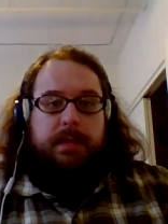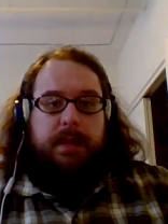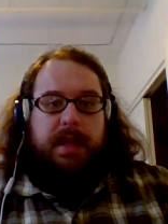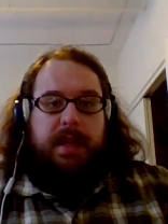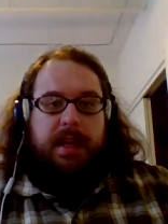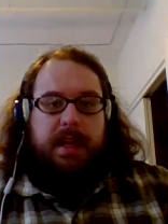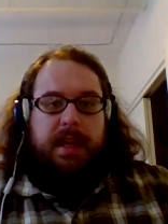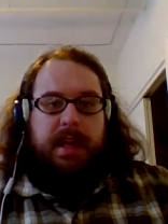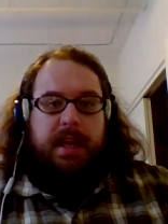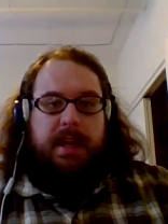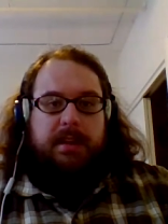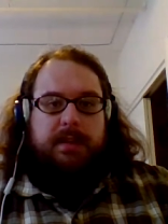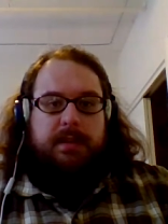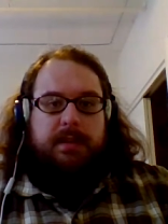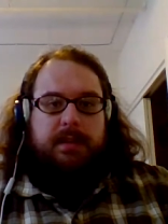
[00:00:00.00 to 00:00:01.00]
I
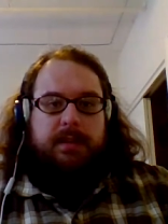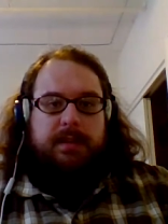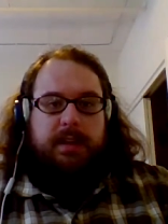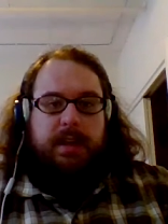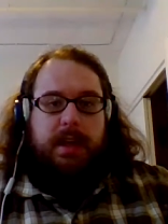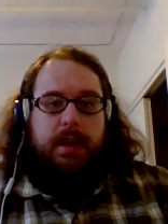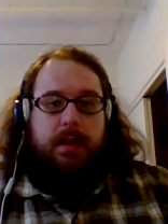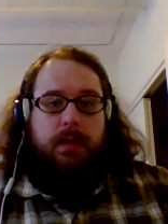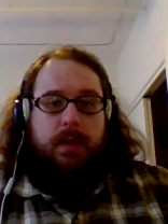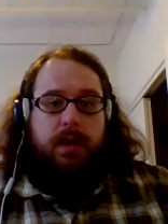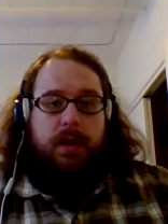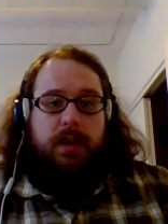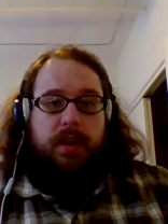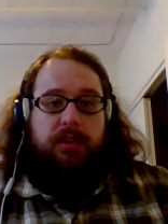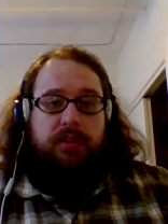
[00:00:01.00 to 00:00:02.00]
can't say
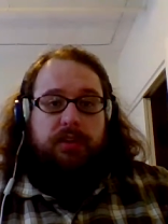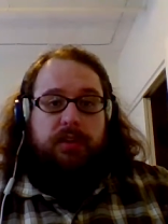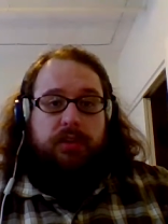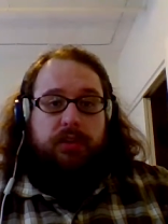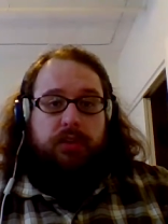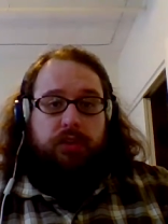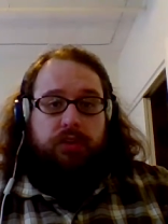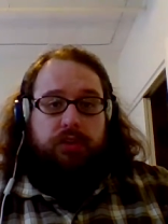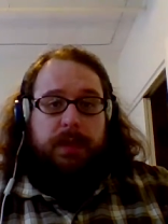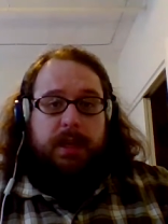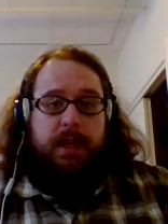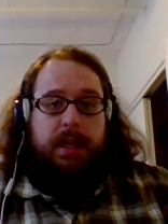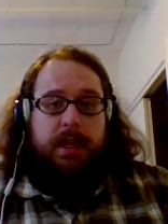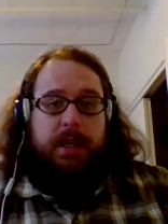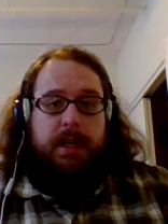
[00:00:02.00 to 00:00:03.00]
where it is on social
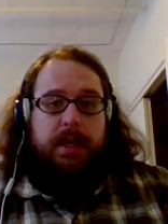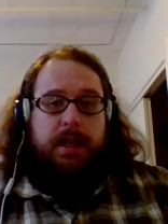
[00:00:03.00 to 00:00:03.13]
media.